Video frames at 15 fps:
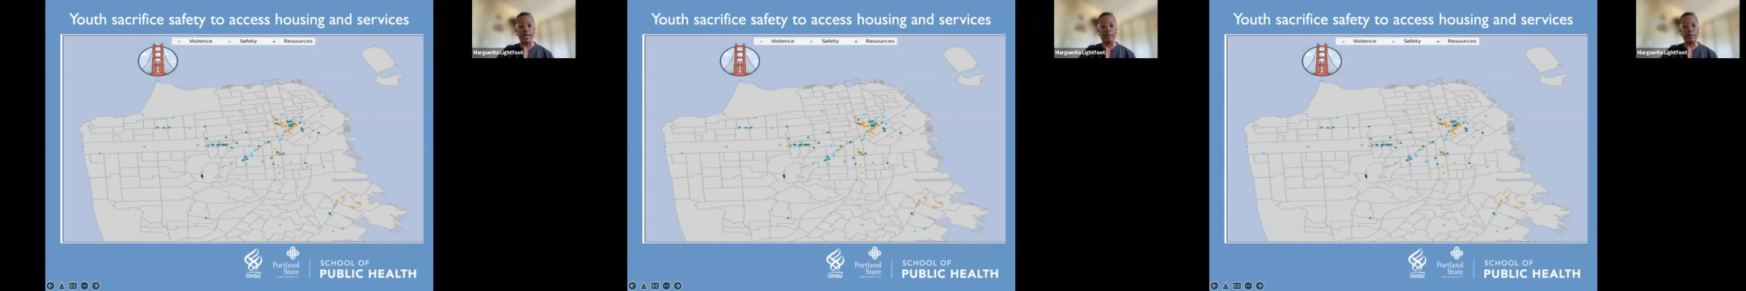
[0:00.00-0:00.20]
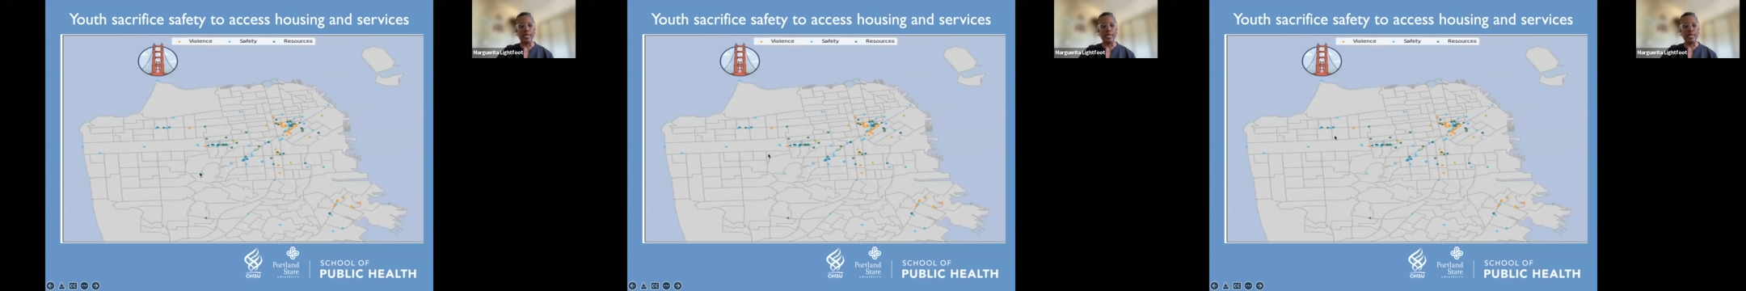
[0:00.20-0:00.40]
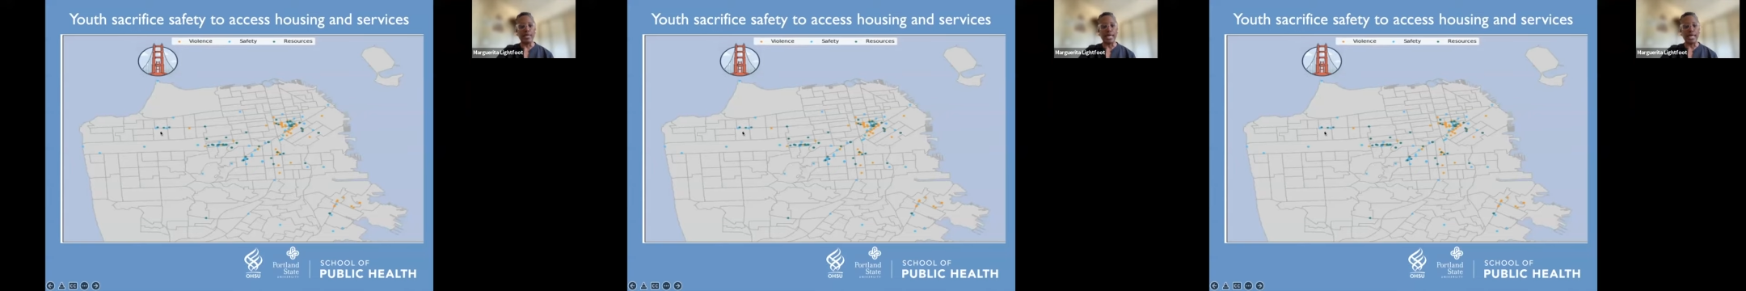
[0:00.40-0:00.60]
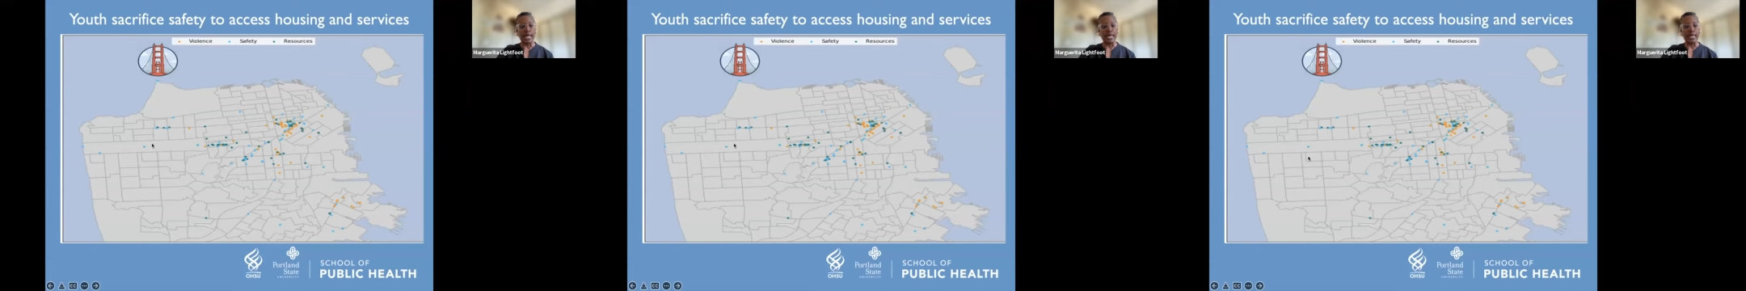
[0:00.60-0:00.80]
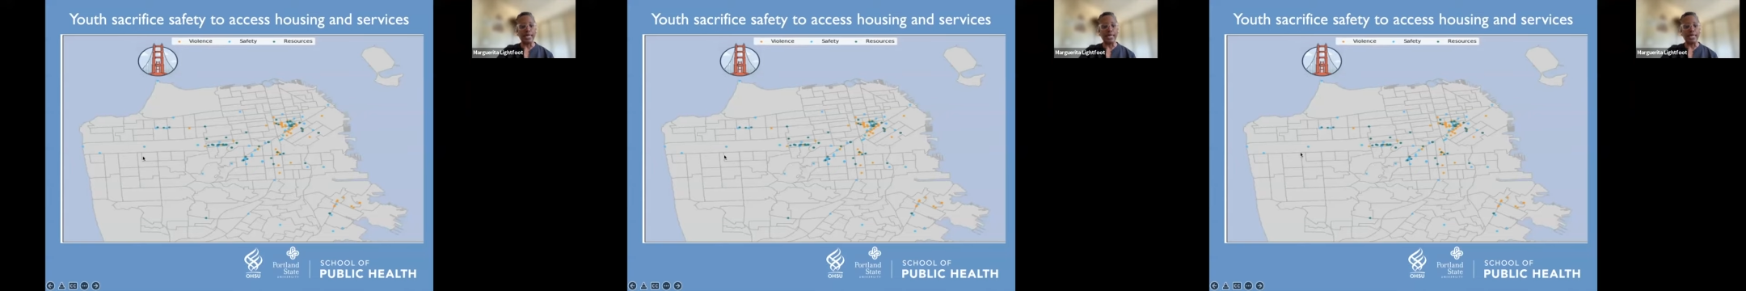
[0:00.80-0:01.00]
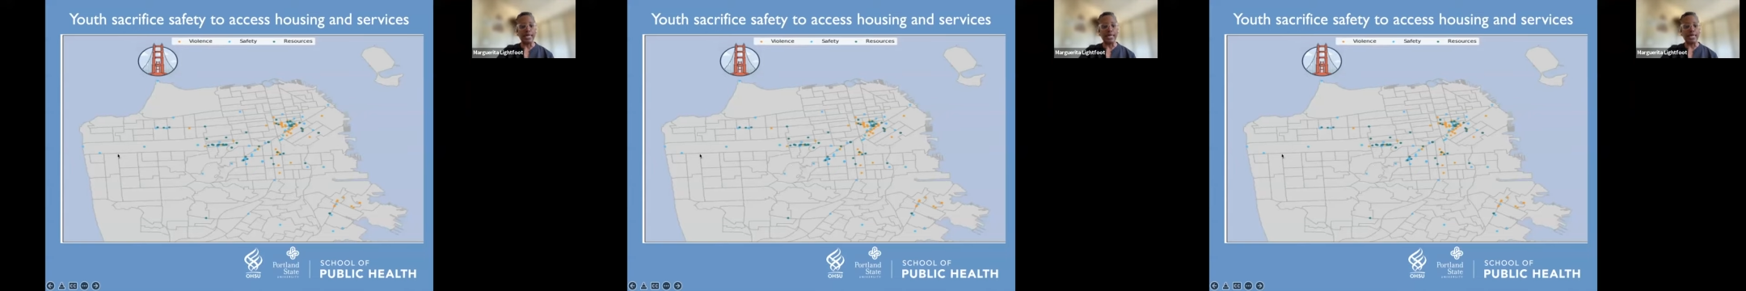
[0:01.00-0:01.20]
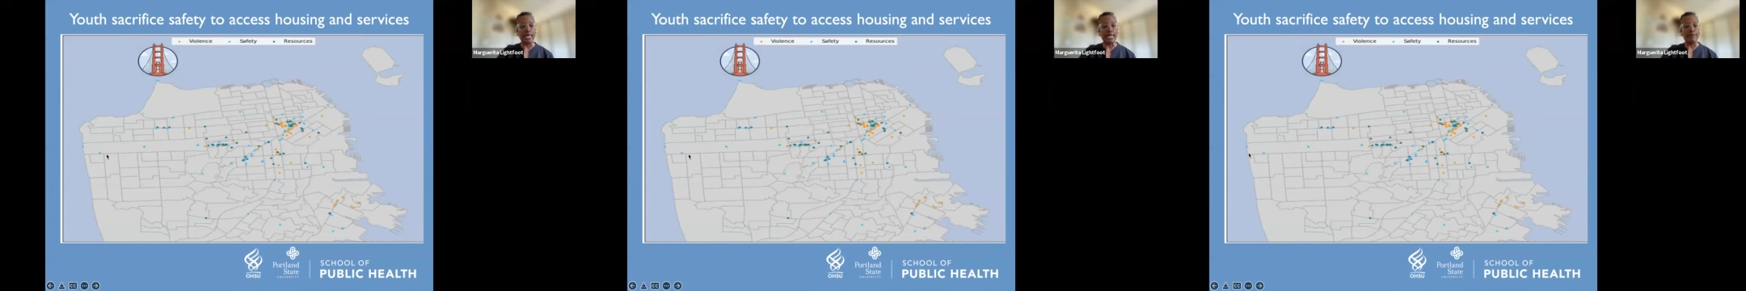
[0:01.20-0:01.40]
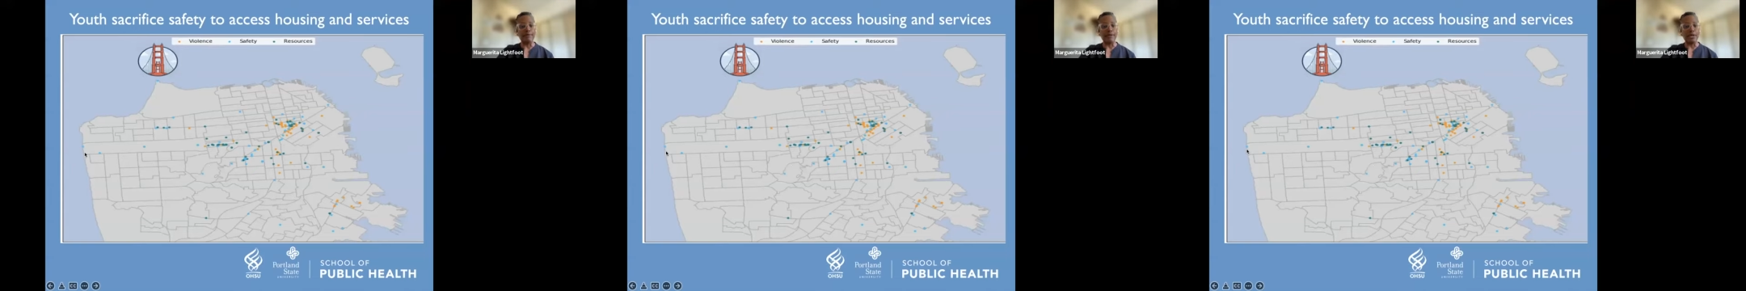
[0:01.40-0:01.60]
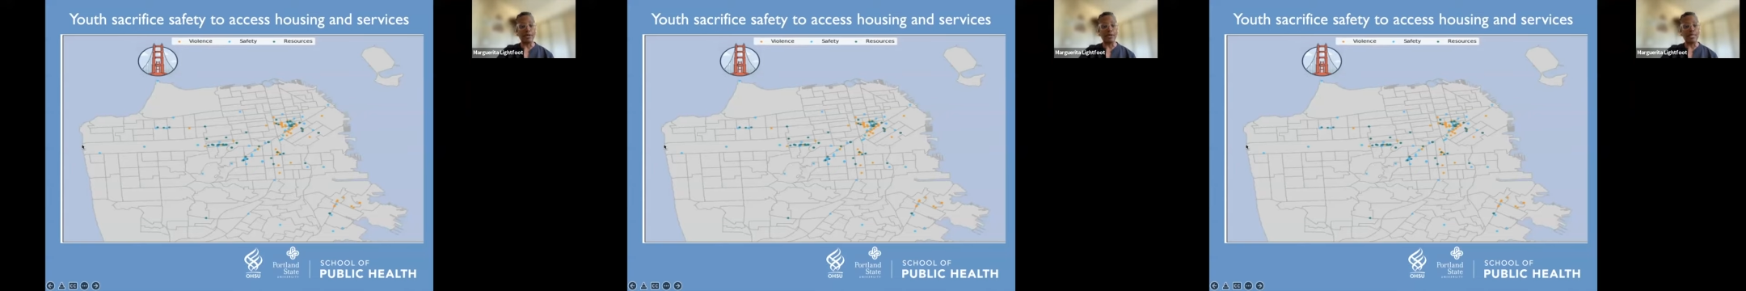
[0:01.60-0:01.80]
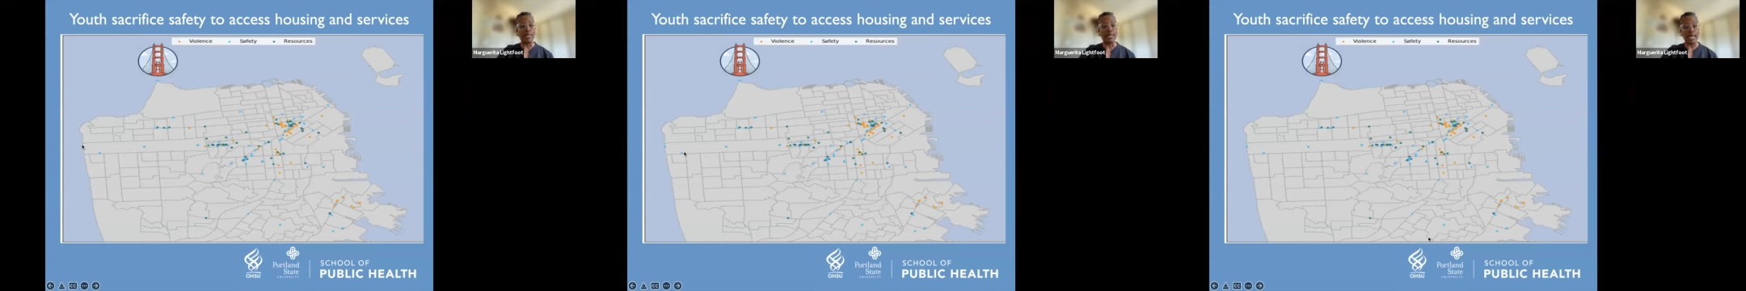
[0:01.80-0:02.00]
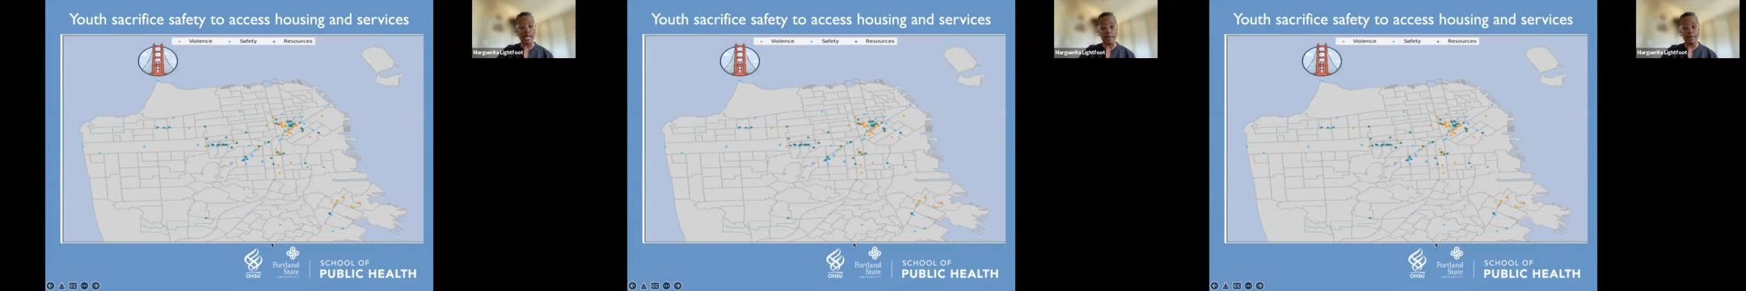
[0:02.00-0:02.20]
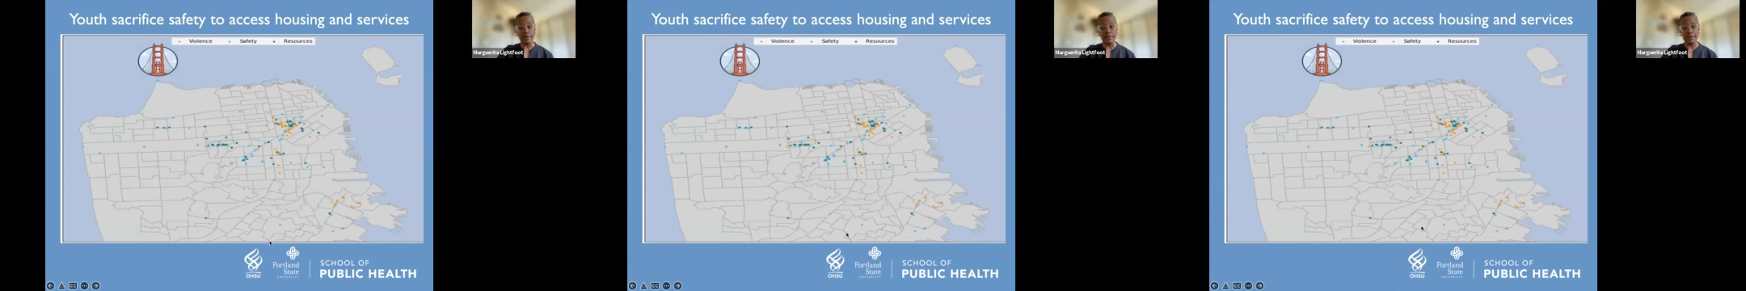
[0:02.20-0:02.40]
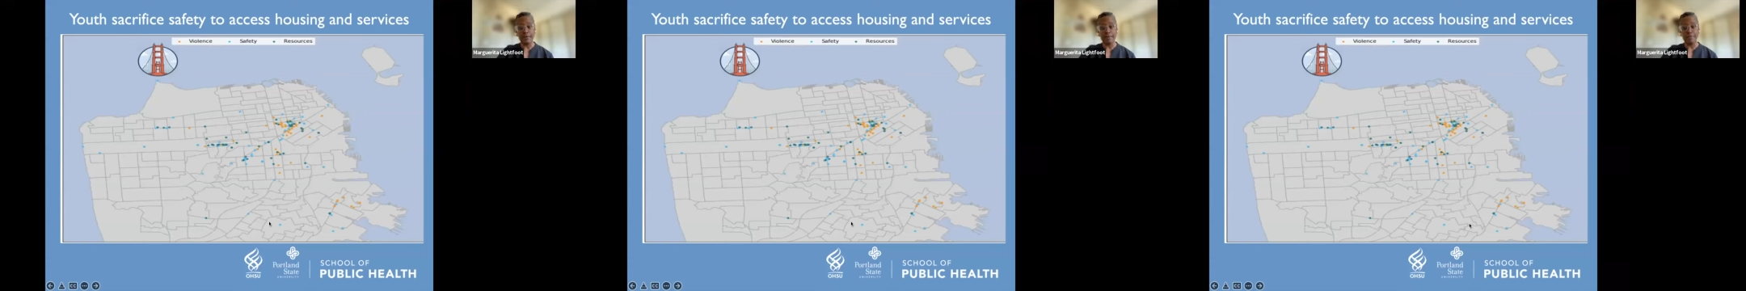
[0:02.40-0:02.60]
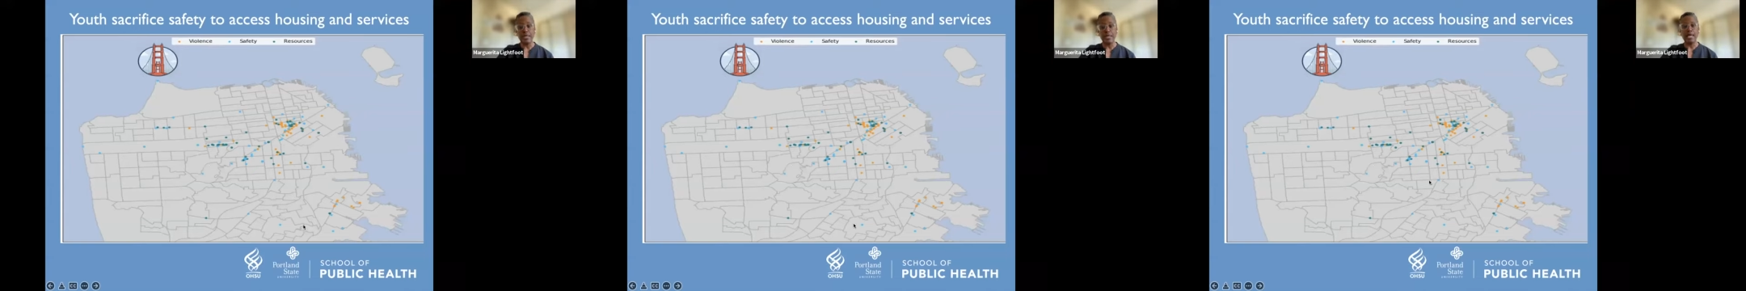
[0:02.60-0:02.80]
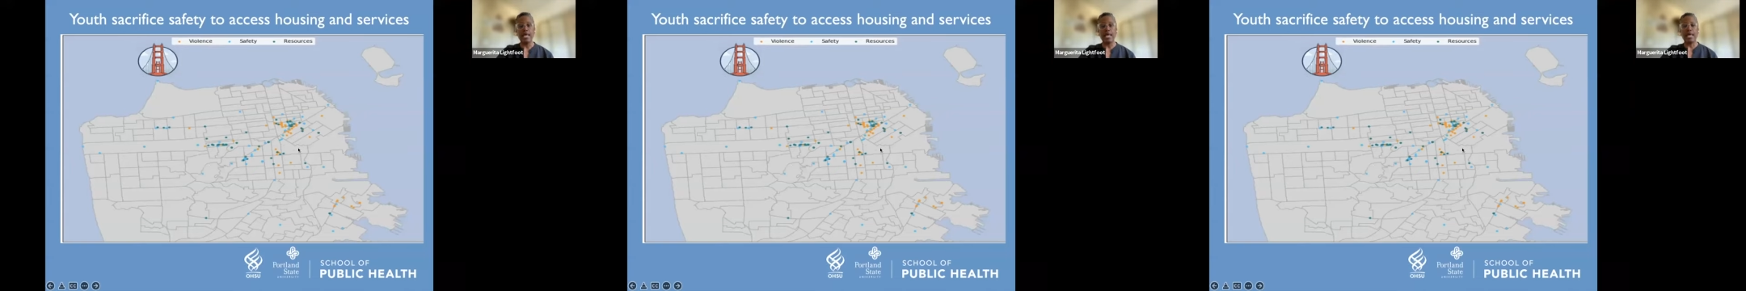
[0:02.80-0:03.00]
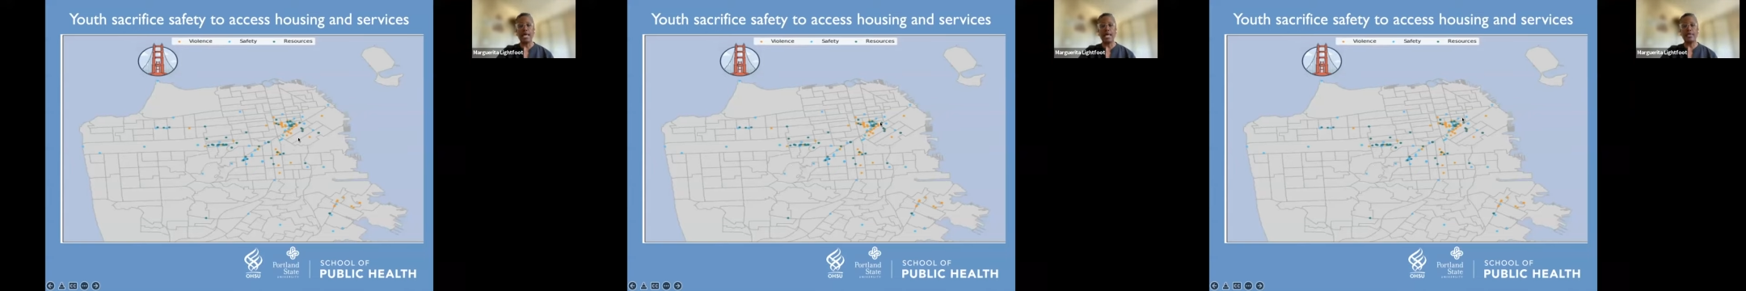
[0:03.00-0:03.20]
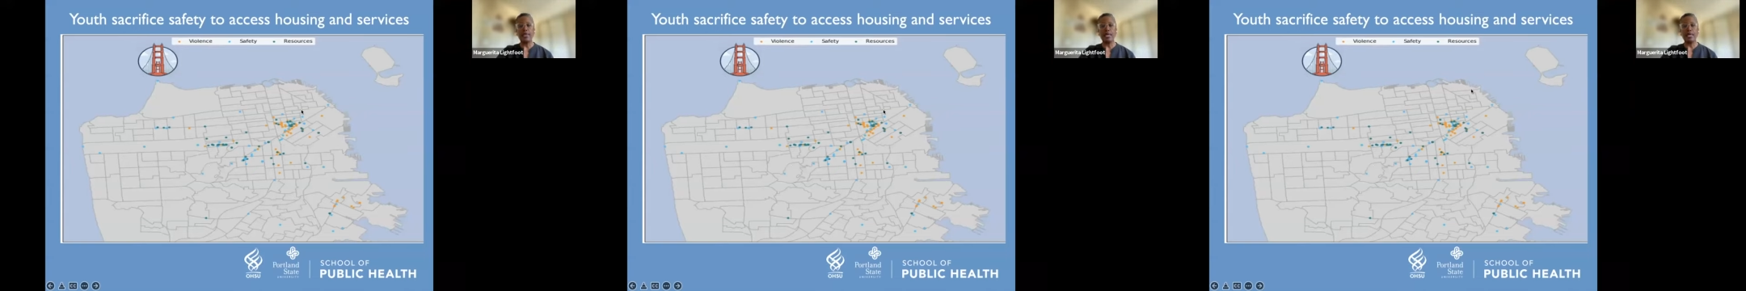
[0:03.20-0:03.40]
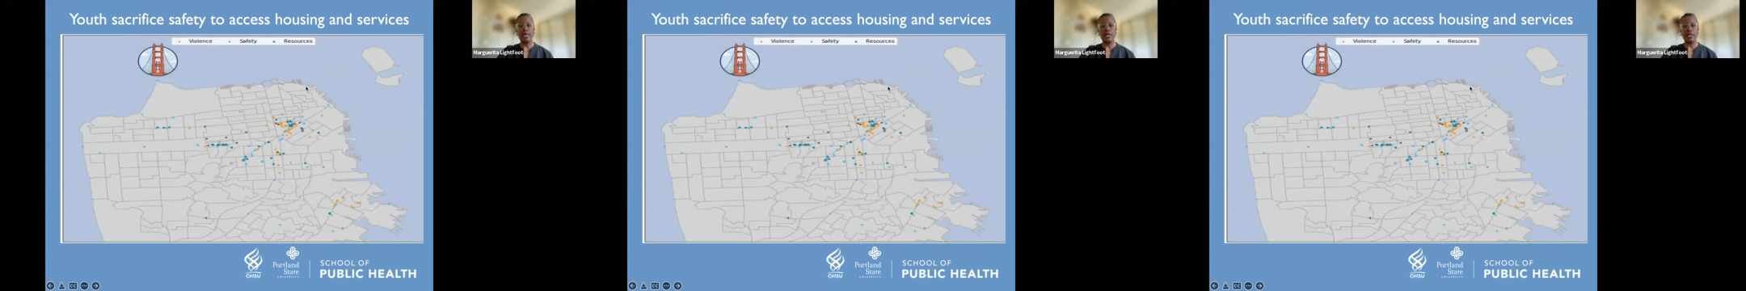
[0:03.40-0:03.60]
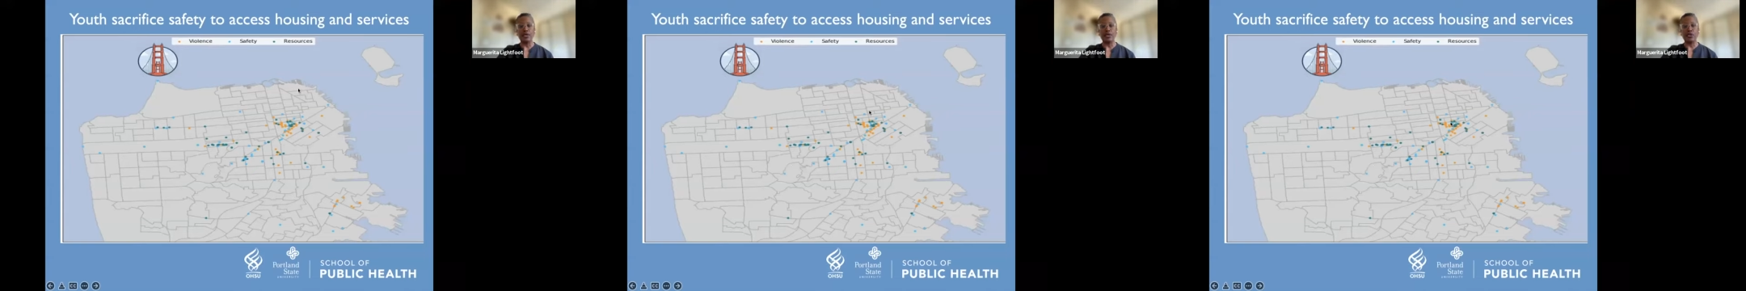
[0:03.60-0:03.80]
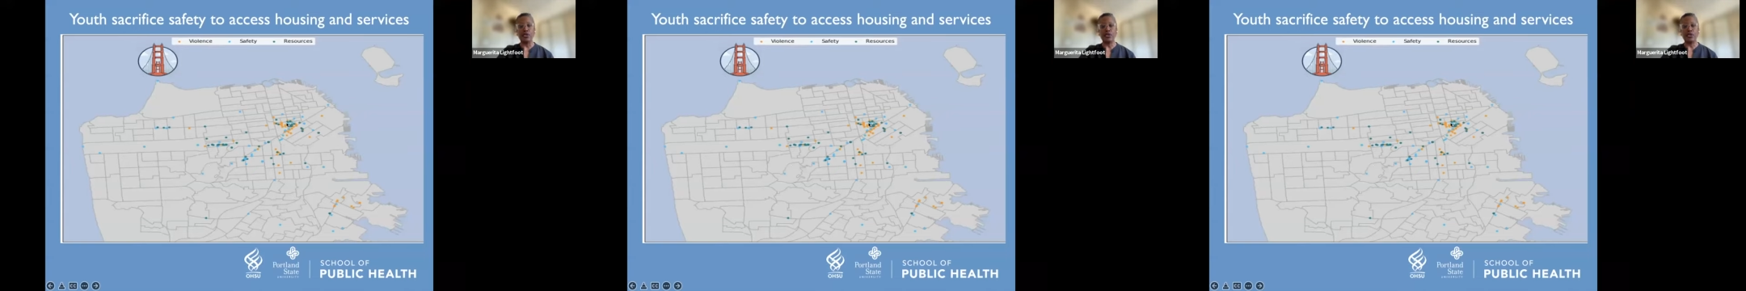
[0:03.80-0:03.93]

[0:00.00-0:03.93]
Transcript: No face is visible, so there are no lips to read.